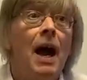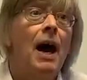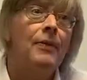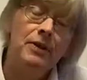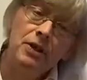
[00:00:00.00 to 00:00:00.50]

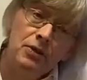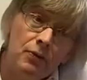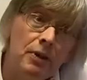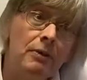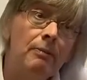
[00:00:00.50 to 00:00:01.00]
And this is
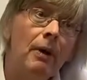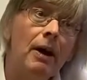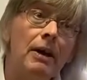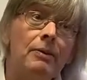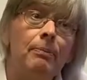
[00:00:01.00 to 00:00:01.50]
written
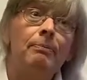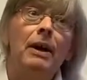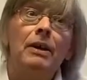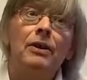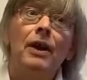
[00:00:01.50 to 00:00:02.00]
by
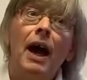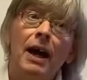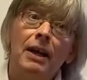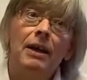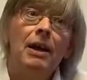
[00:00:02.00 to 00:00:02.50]
Meccanan
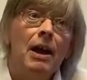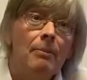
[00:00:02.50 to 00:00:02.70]
Haile